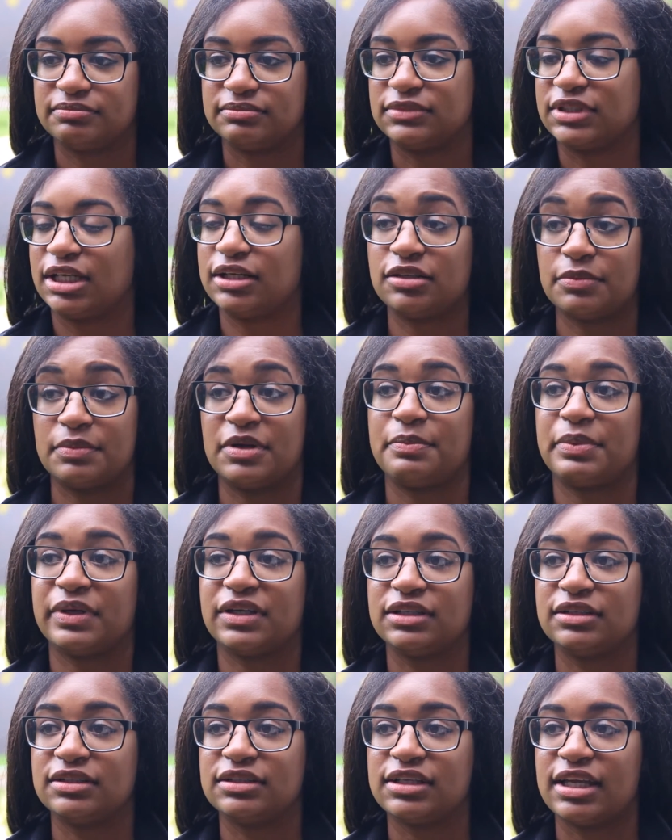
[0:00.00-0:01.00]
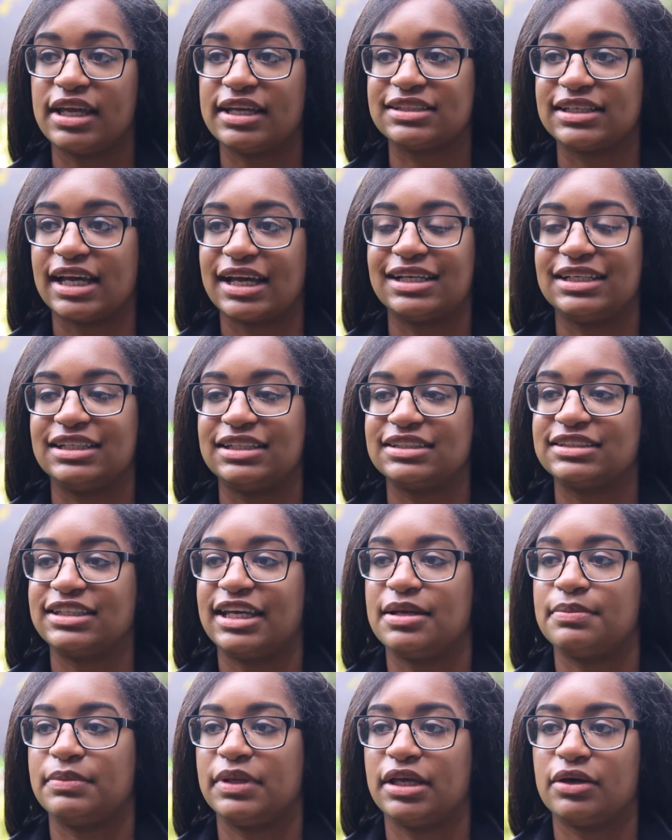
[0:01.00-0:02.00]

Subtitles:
none of them have been exactly the same.